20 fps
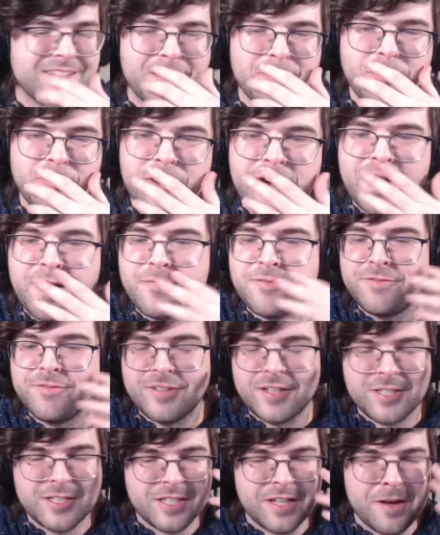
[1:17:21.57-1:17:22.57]
I'm aware I'm
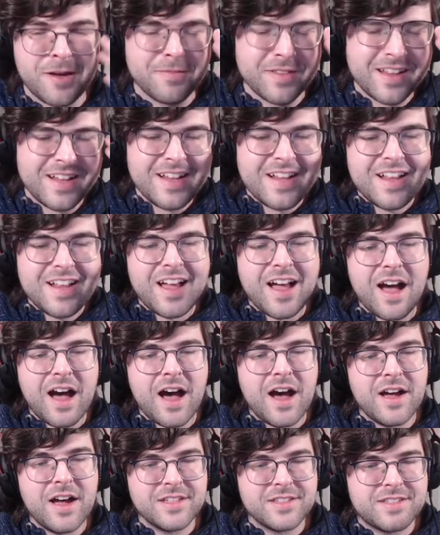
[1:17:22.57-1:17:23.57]
finishing up.
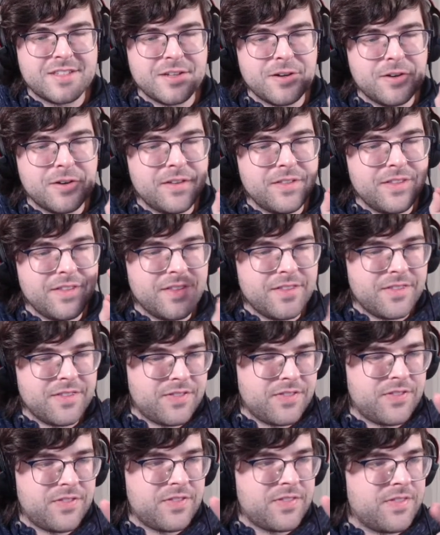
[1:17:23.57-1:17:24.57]
So
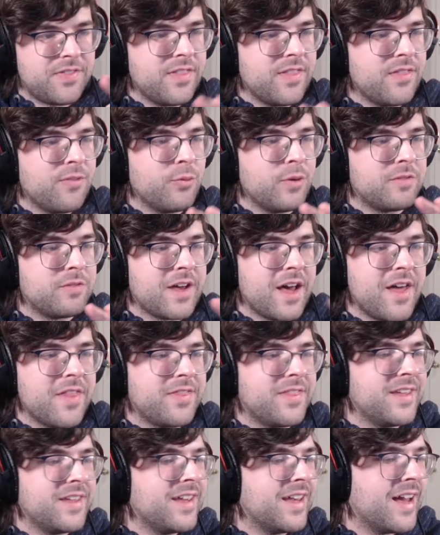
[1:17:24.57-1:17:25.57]
we've got
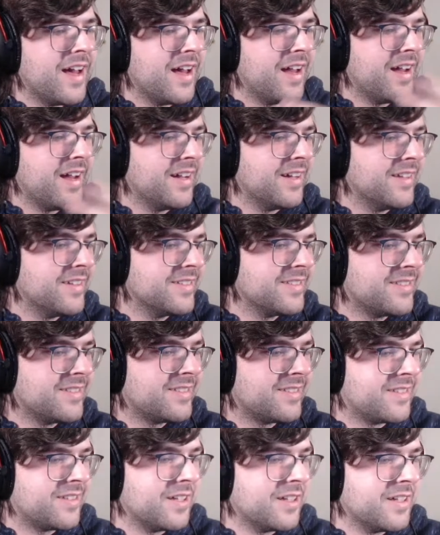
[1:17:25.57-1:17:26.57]
the
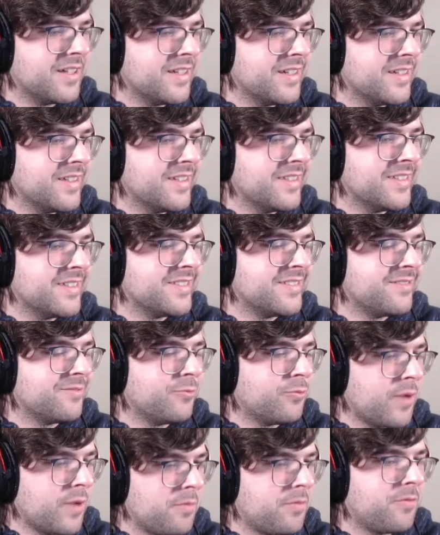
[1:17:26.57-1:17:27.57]

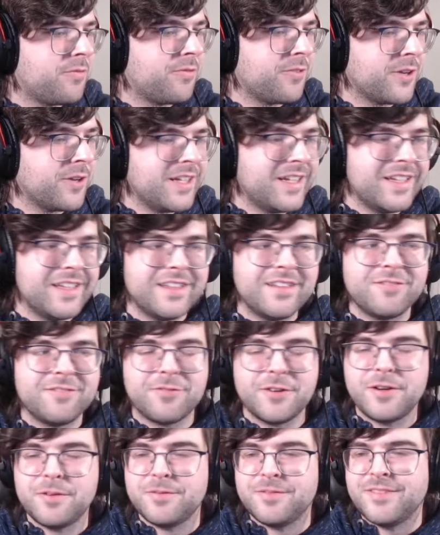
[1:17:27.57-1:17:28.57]
Web
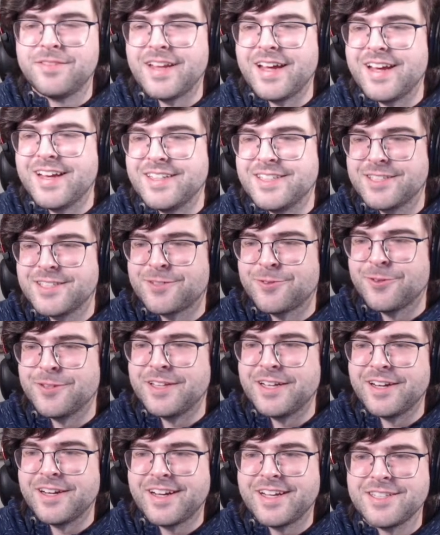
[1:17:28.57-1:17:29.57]
Freedom Discord
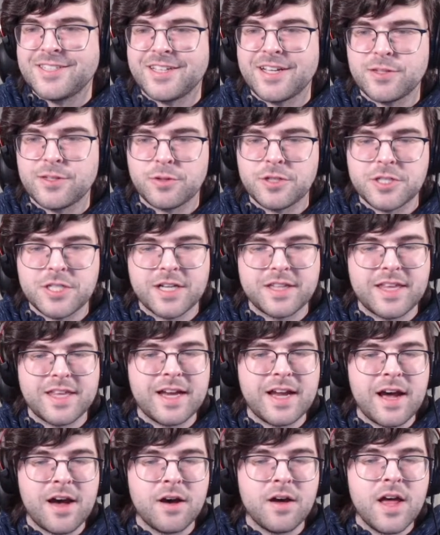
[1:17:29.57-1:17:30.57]
there in case you guys want to check that
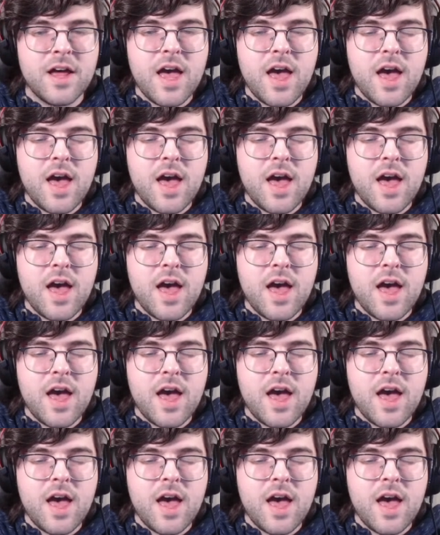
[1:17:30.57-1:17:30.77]
out.